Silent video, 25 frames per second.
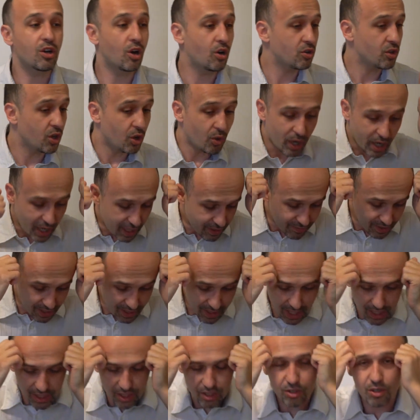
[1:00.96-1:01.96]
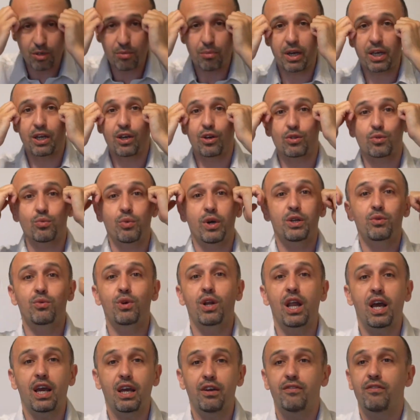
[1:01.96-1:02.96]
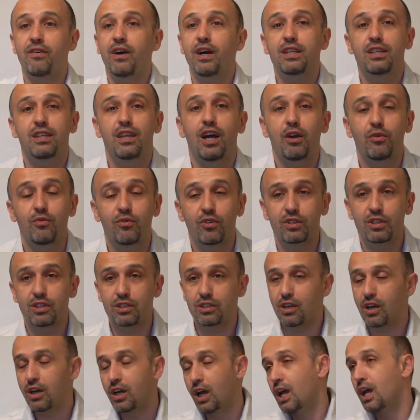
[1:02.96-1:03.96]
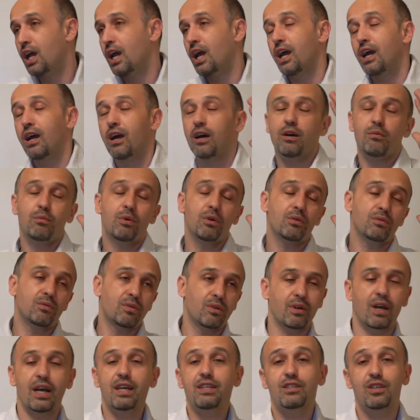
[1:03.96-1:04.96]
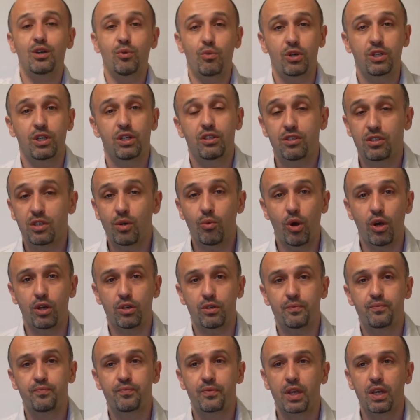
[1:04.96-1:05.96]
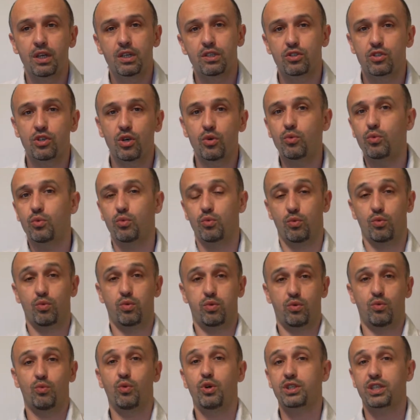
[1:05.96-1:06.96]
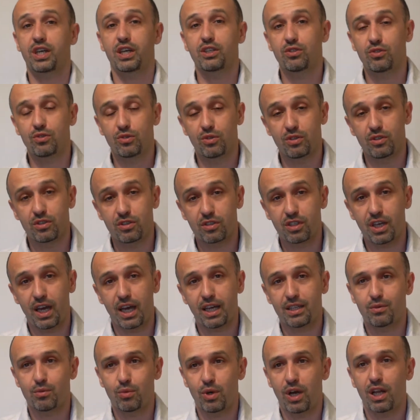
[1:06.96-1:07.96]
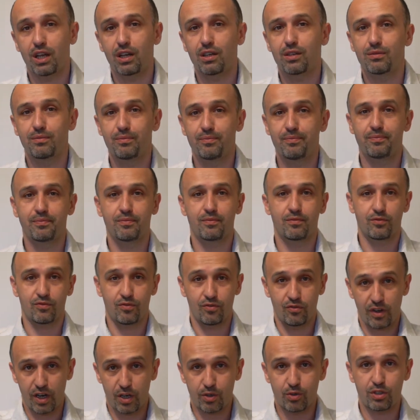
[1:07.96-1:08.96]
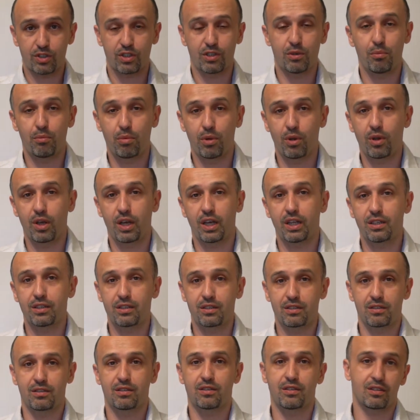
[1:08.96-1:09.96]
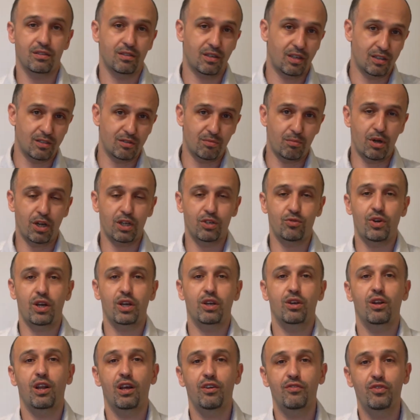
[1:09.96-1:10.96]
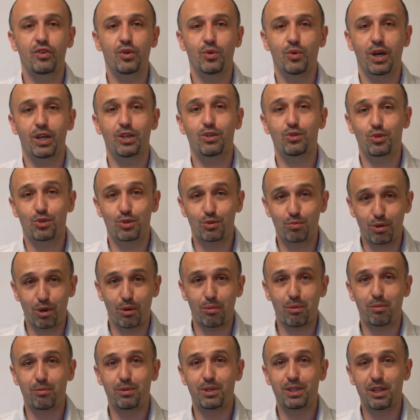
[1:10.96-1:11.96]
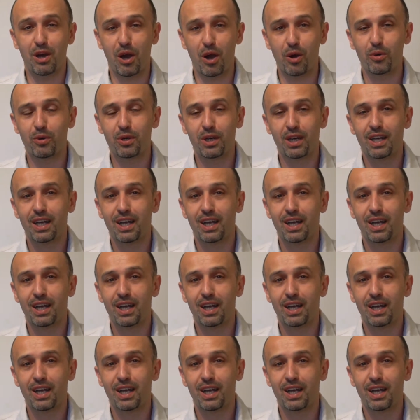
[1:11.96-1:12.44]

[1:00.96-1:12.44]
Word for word: Oh no, I haven't done it. Oh my God, when will I find time for this? And so on and so on. So what can you do instead? Well, very simple, and as my regular viewer you should probably know,